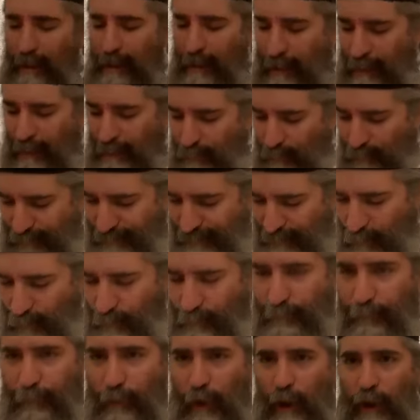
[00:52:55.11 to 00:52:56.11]
And you see
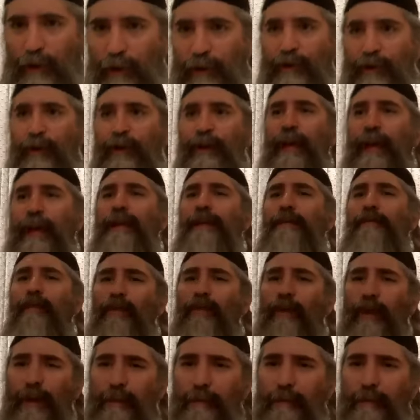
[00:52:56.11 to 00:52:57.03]
a fox, an animal,